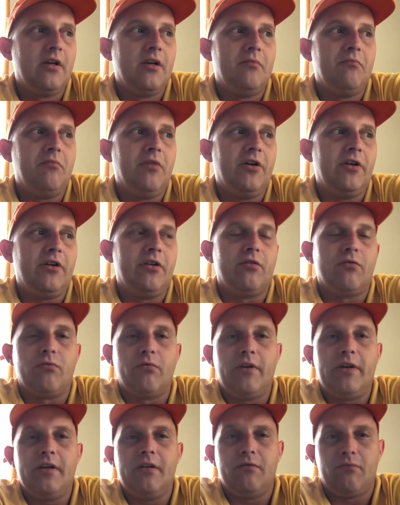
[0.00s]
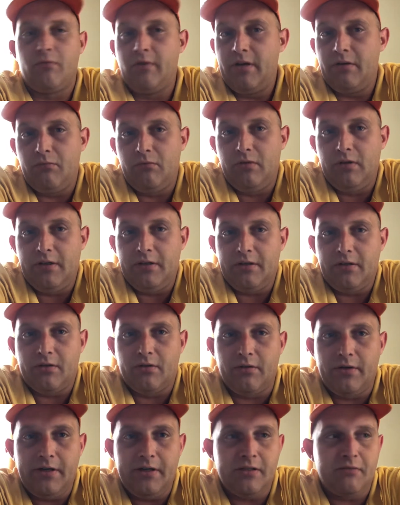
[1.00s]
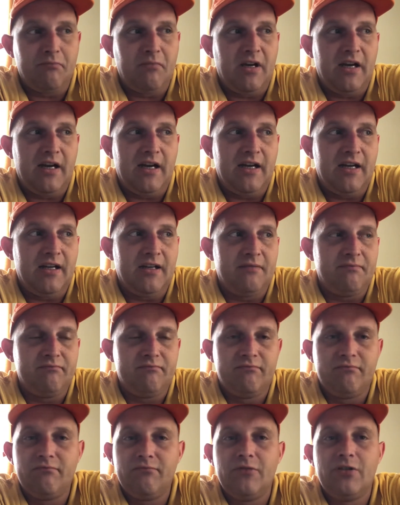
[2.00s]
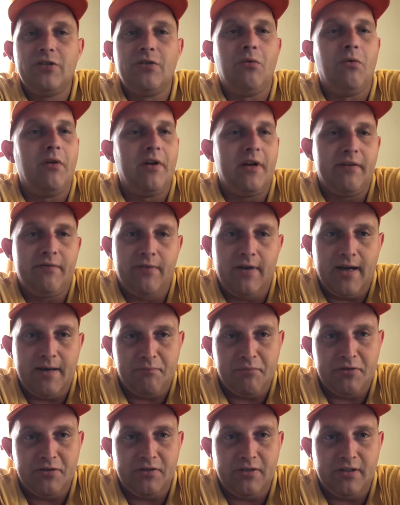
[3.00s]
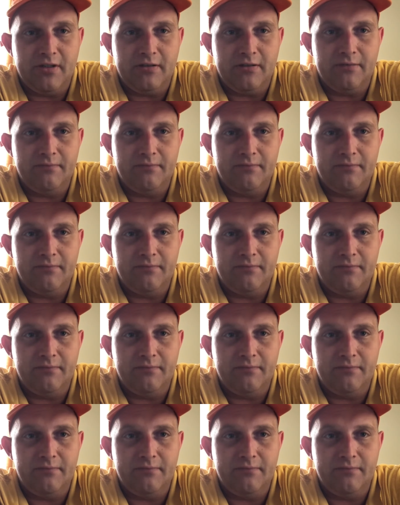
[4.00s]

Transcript: but your rent will increase by 25%